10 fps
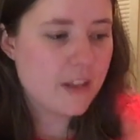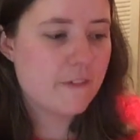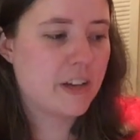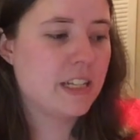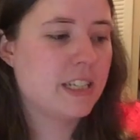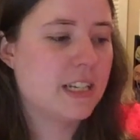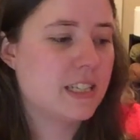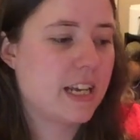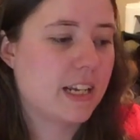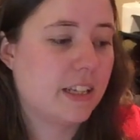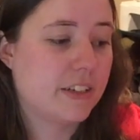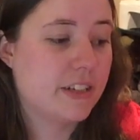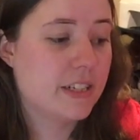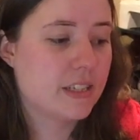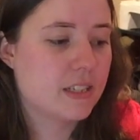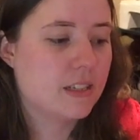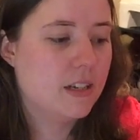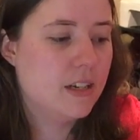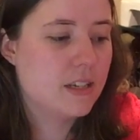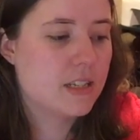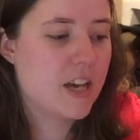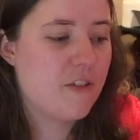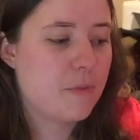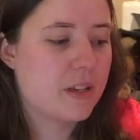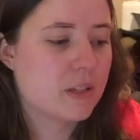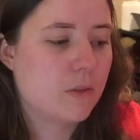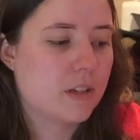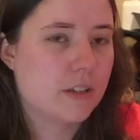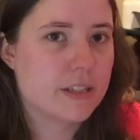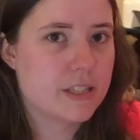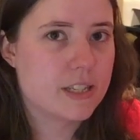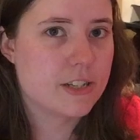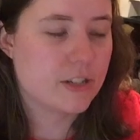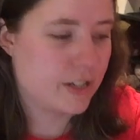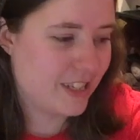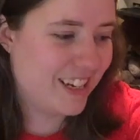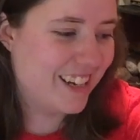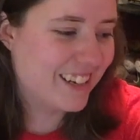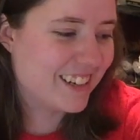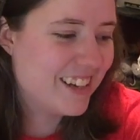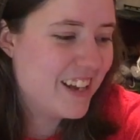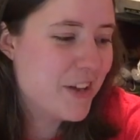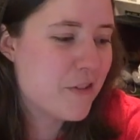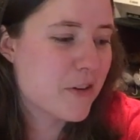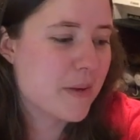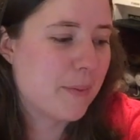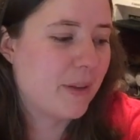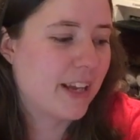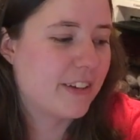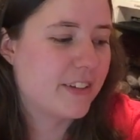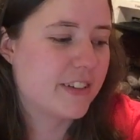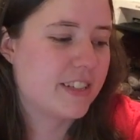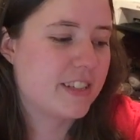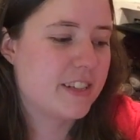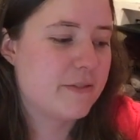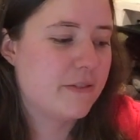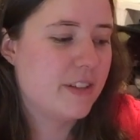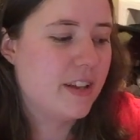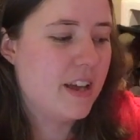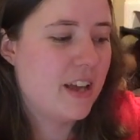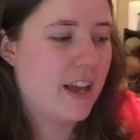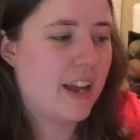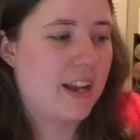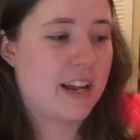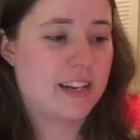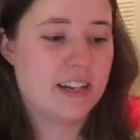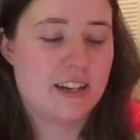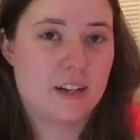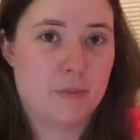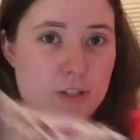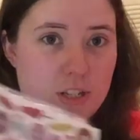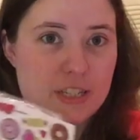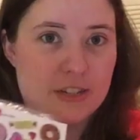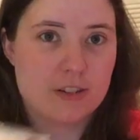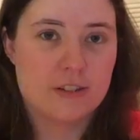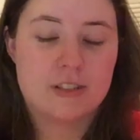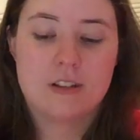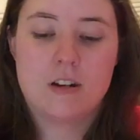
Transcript: Valentine's Day clearance stuff because I wanted to look at the stickers for my planner and stuff. And I did get a bunch of stickers.